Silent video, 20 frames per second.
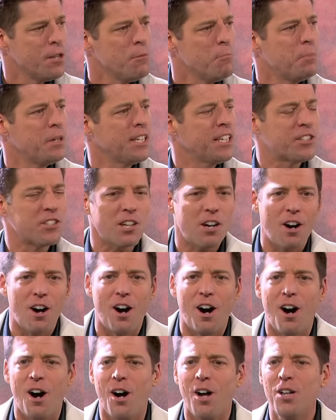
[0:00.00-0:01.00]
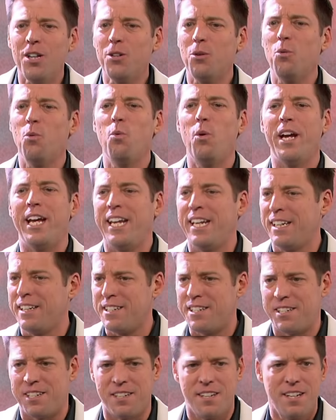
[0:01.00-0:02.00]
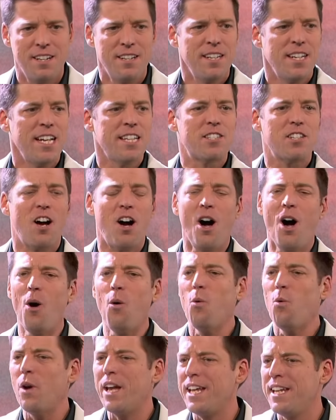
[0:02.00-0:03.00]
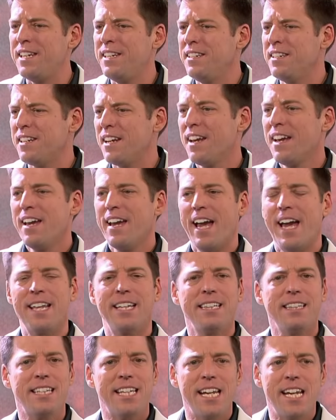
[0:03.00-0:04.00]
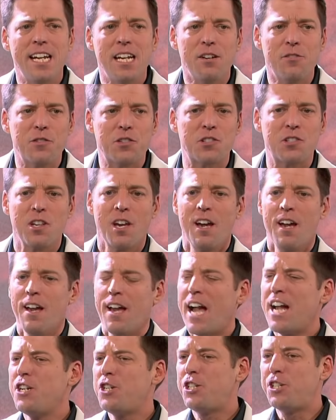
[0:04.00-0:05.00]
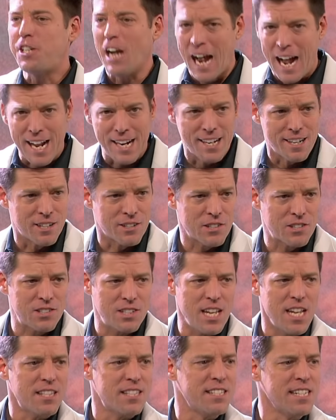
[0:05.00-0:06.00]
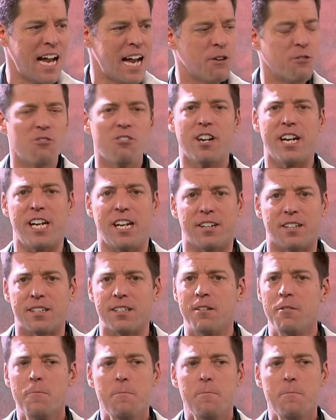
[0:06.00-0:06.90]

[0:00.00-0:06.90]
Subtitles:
But it's all wind. It's all wind and leaves and shadows. It's not real.